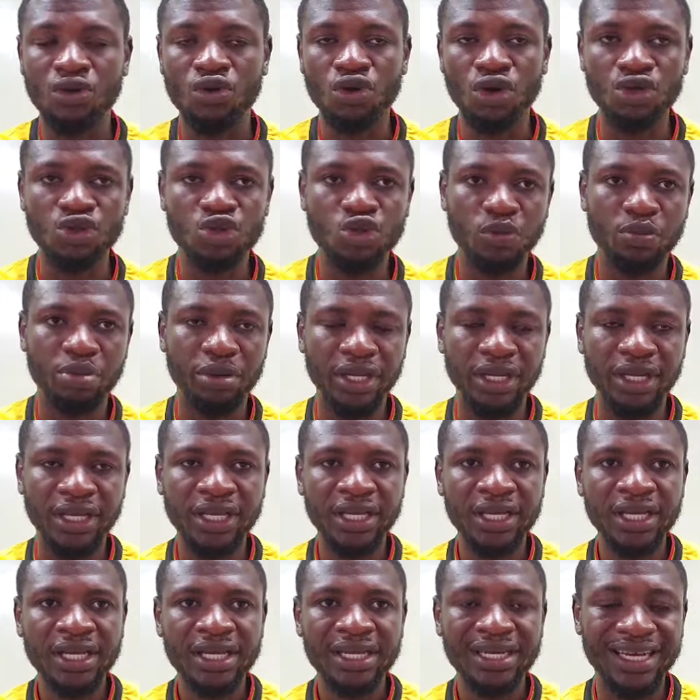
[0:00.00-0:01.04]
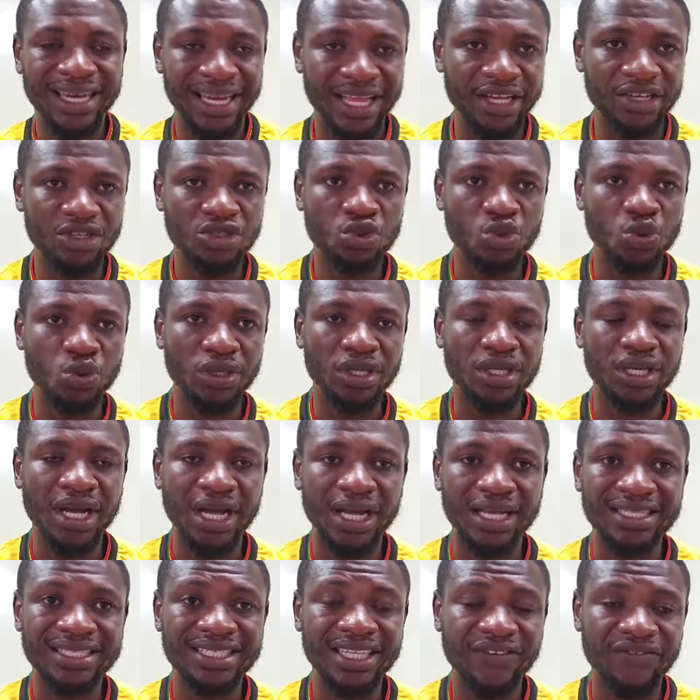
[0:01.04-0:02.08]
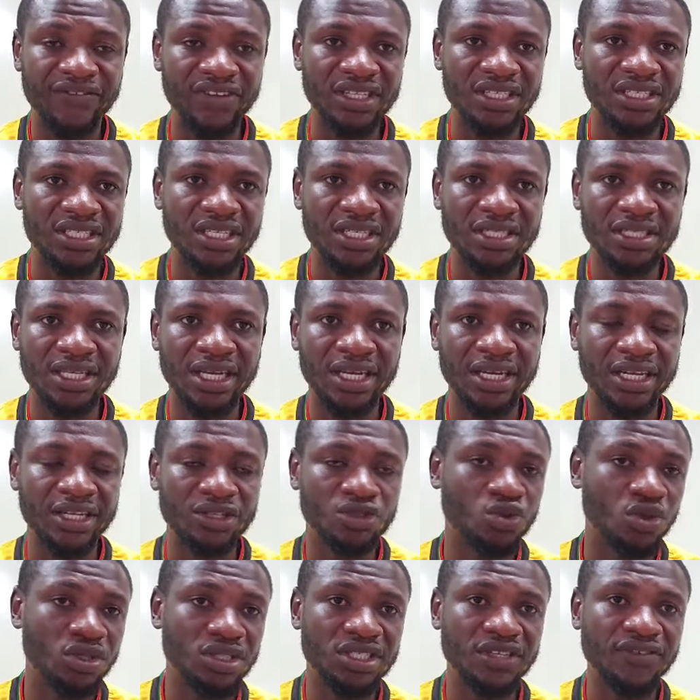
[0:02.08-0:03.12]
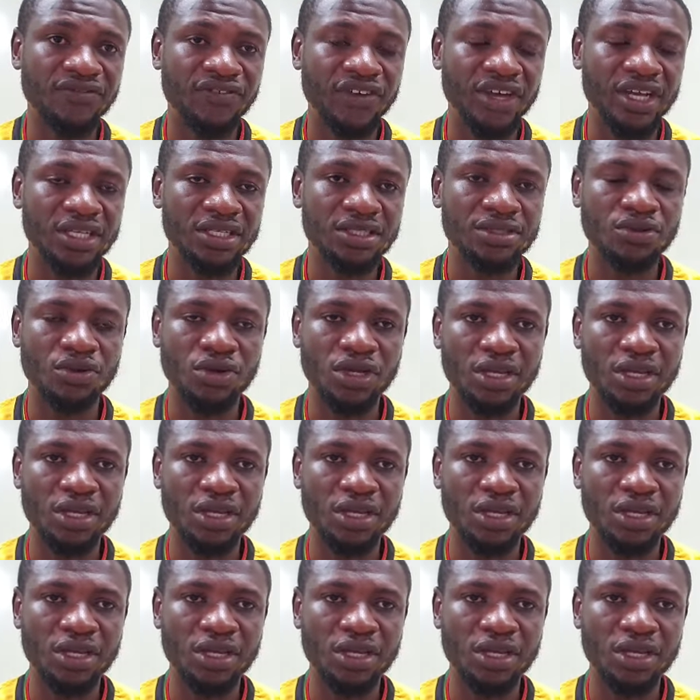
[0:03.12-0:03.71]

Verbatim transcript: going to play next week, uh, 17th and the 21st.